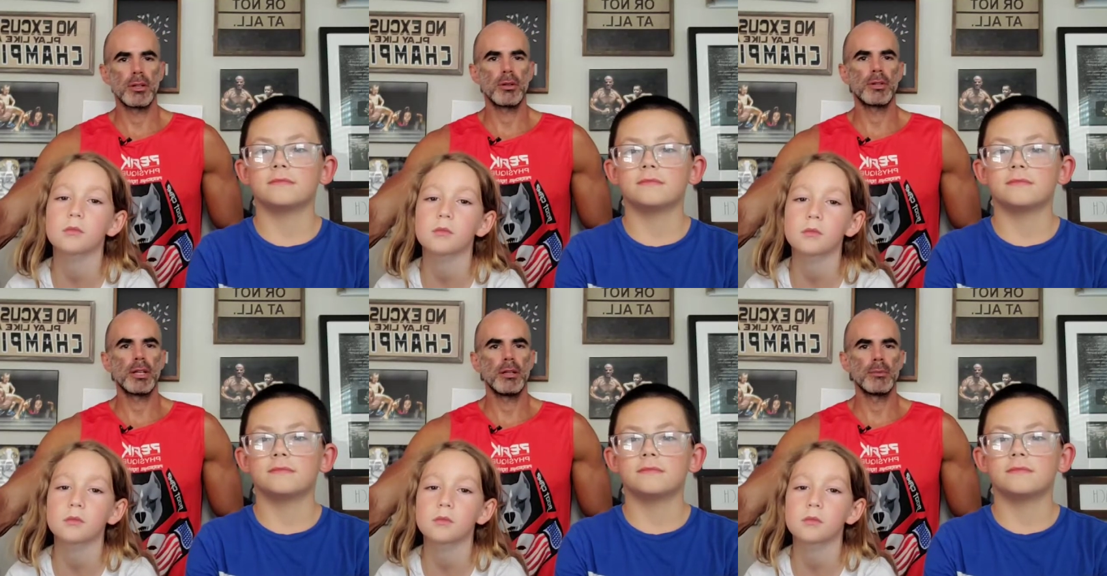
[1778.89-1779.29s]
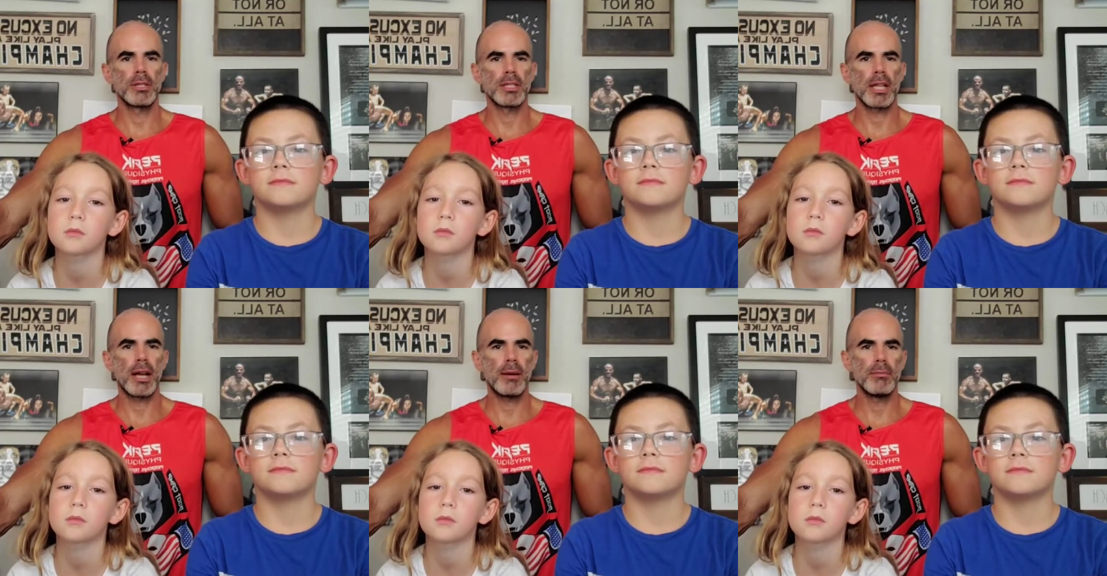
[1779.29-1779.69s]
Speaker 1: go tell him to
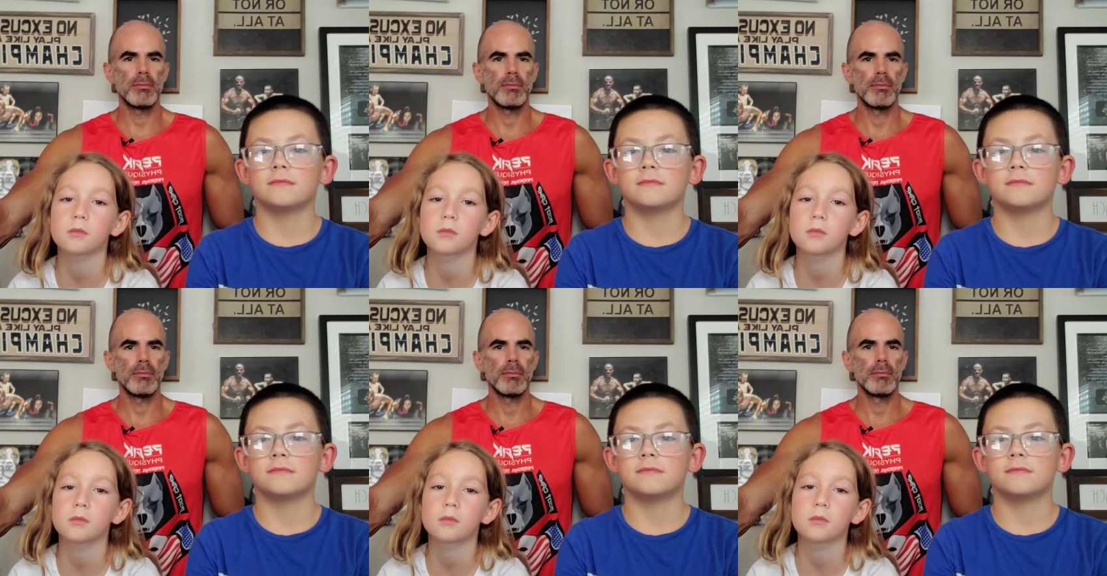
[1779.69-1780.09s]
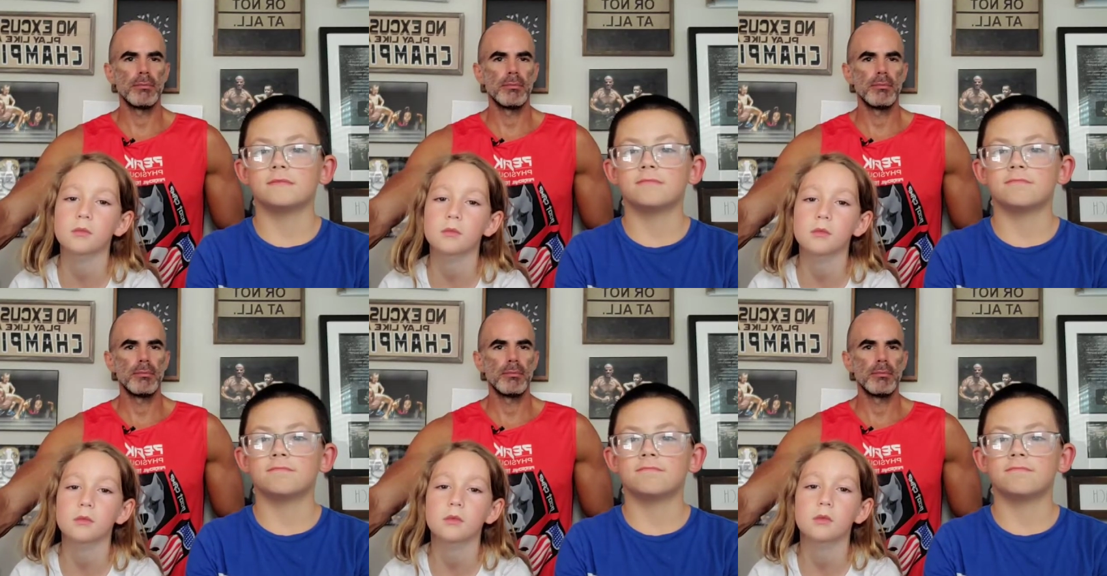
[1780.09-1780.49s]
stop?
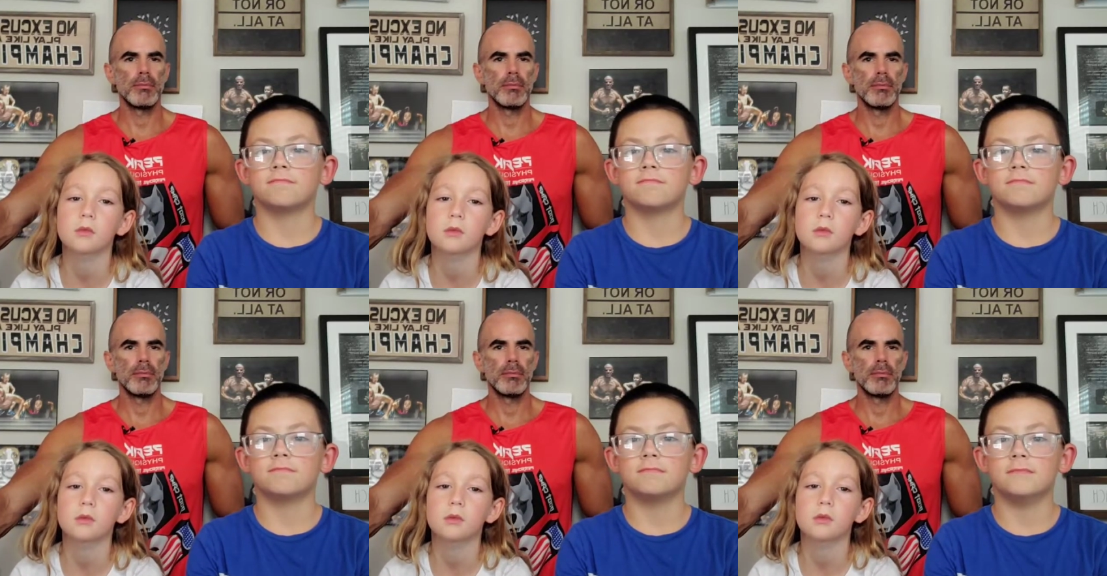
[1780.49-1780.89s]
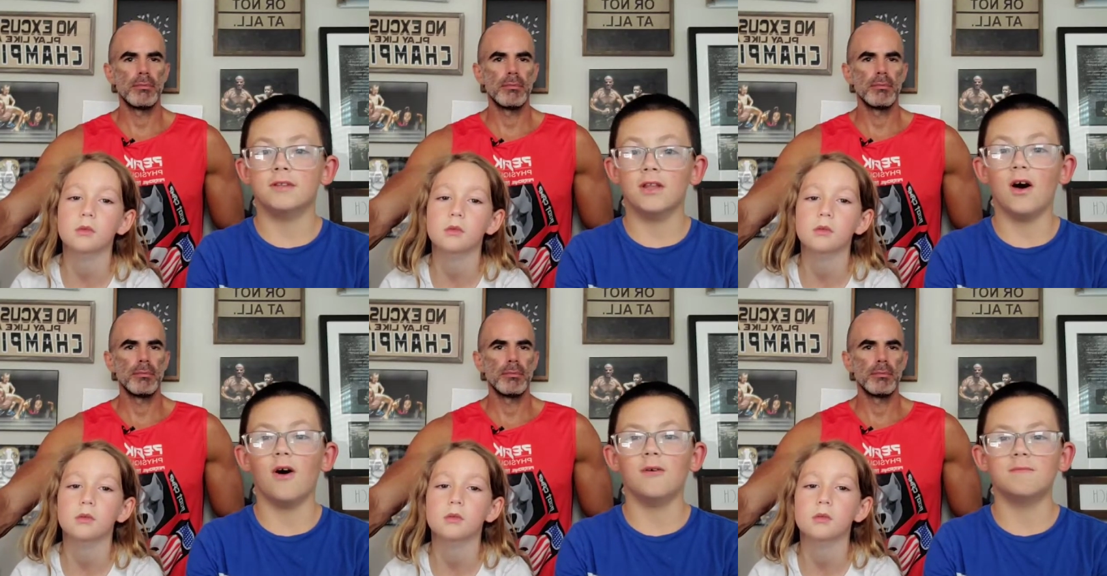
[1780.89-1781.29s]

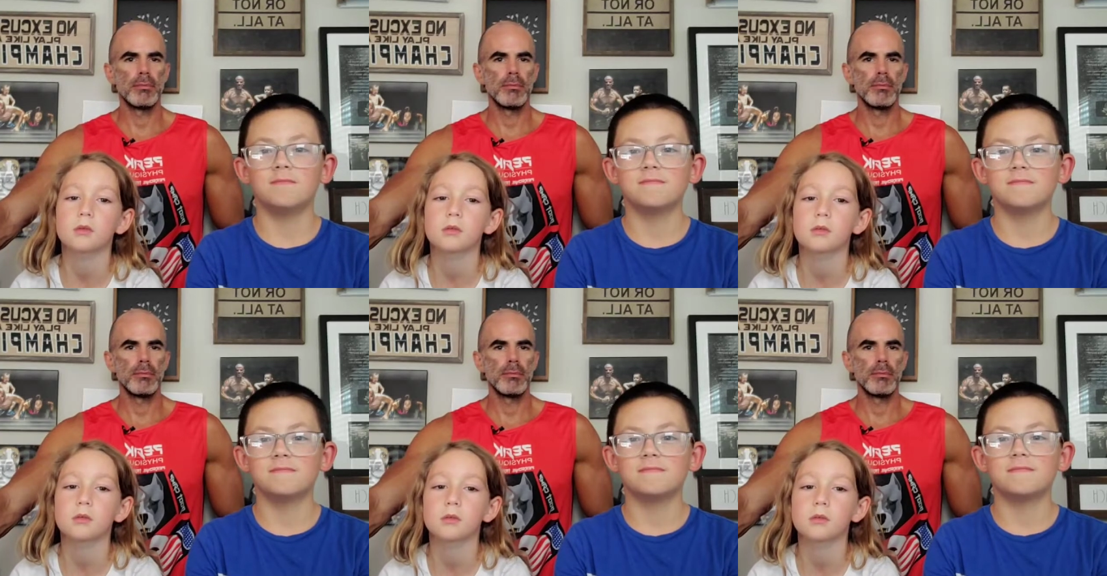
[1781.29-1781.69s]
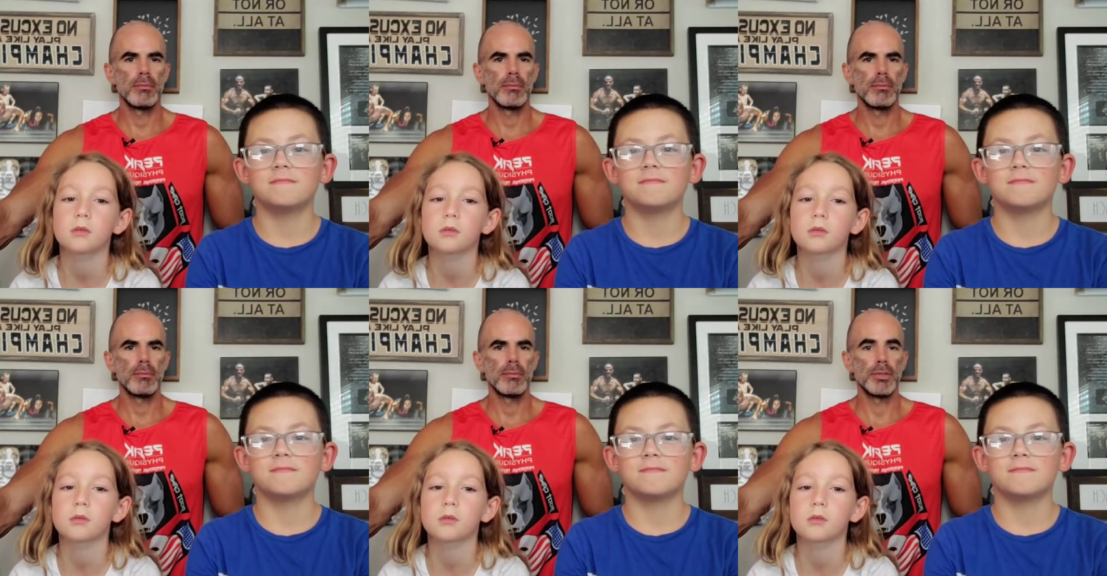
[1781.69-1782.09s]
No.
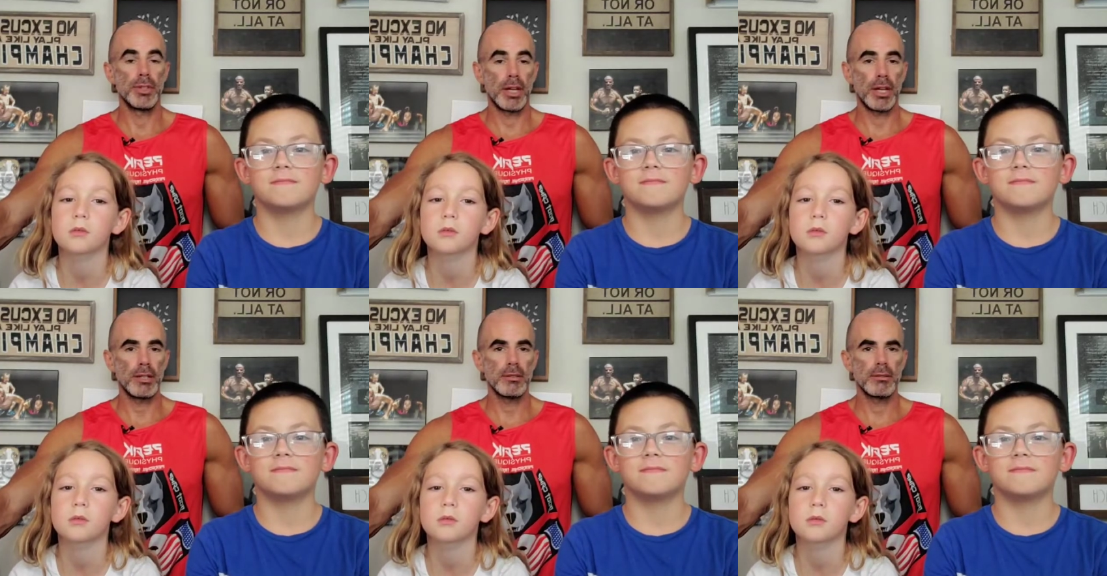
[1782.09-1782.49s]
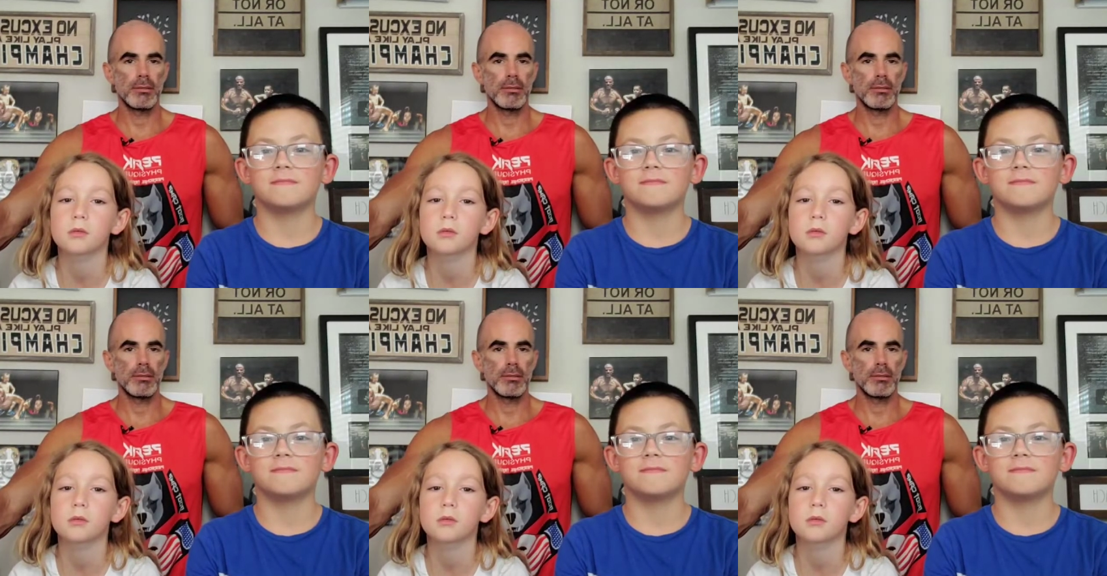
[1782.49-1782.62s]
You're not?